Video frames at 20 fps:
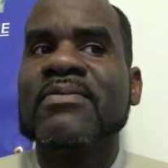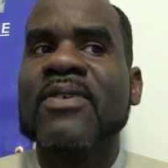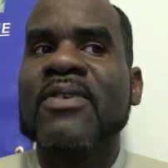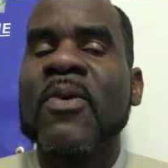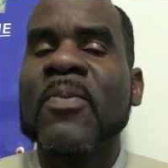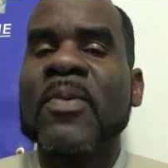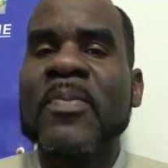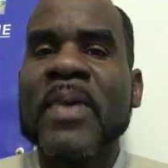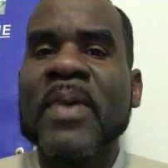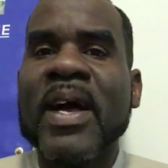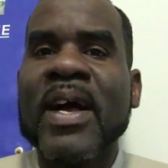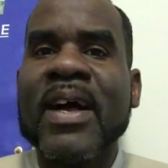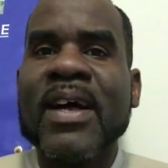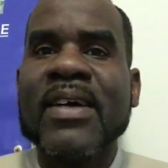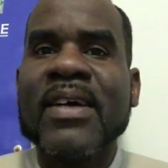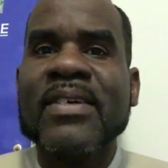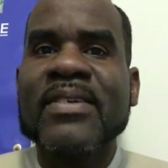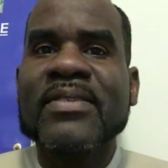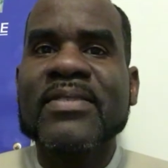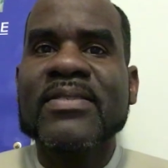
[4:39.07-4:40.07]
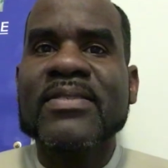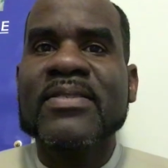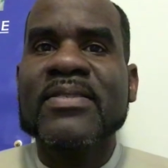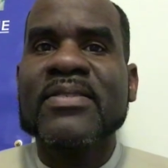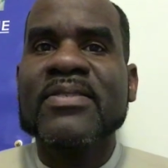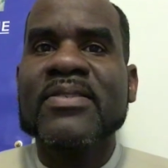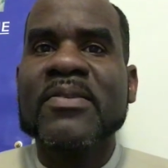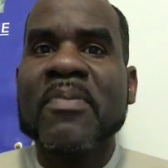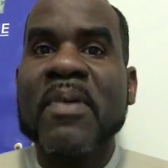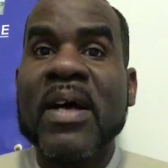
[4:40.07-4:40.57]
open my eyes
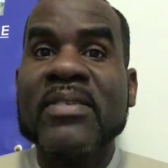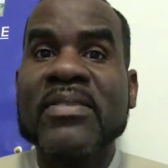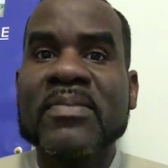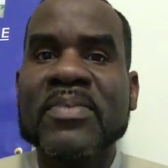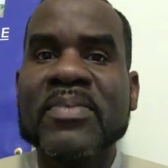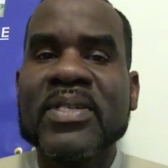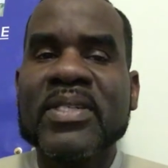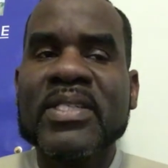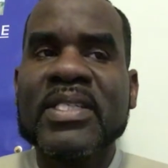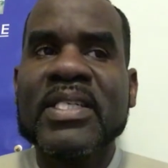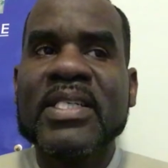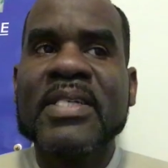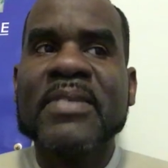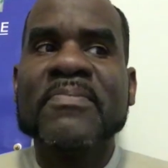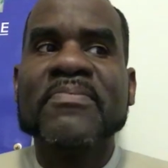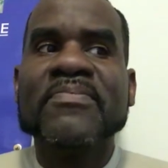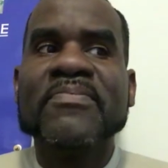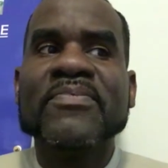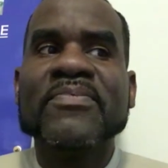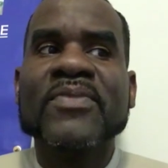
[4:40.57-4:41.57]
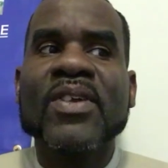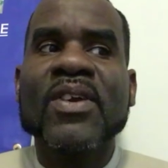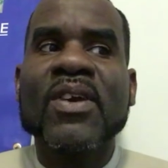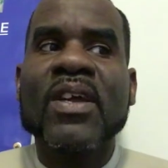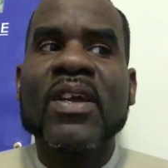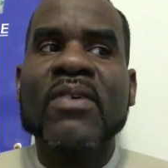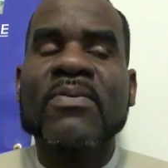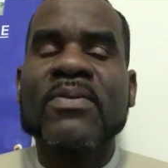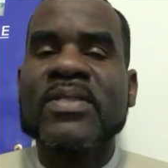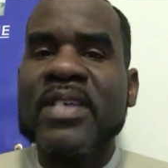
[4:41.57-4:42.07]
to possibility,
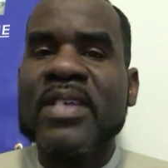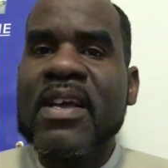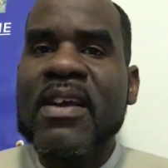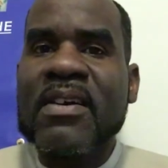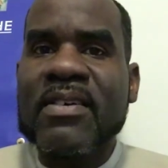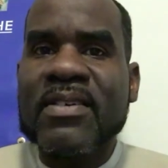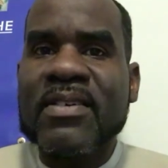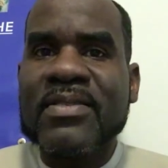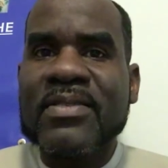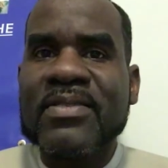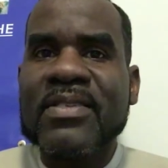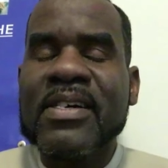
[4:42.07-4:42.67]
it was there.